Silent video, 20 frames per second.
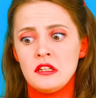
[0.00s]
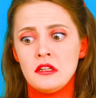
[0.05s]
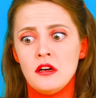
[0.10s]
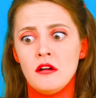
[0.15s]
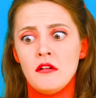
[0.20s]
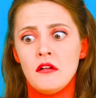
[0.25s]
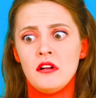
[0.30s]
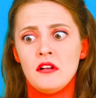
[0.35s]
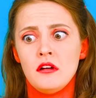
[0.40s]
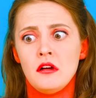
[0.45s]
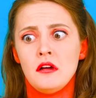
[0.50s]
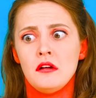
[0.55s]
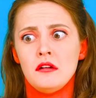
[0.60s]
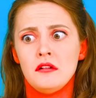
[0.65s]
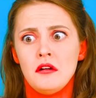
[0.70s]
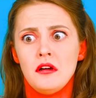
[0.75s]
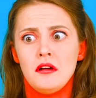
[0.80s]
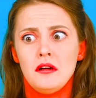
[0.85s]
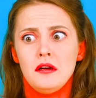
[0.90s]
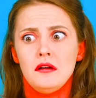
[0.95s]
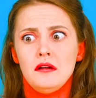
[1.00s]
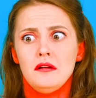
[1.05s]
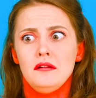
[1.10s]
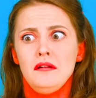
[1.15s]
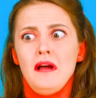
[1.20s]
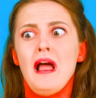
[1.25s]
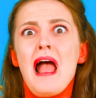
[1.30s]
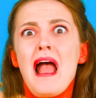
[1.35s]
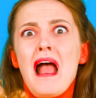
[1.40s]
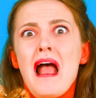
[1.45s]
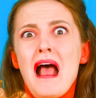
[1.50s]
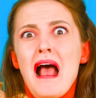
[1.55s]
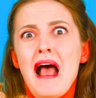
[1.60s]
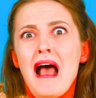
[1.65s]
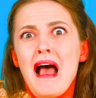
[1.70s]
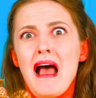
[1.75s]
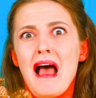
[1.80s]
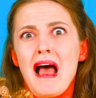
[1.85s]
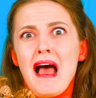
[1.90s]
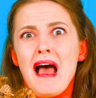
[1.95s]
It's so scary! I'm really
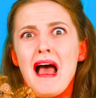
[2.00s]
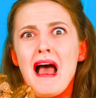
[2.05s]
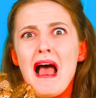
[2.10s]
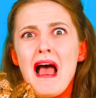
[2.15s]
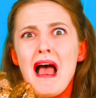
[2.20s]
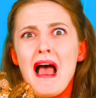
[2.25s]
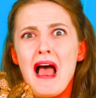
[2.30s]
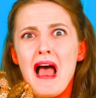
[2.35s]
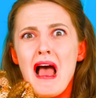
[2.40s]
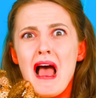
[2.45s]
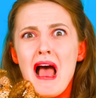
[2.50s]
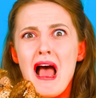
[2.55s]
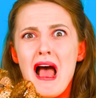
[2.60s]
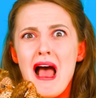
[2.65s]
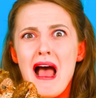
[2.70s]
afraid of it! I'm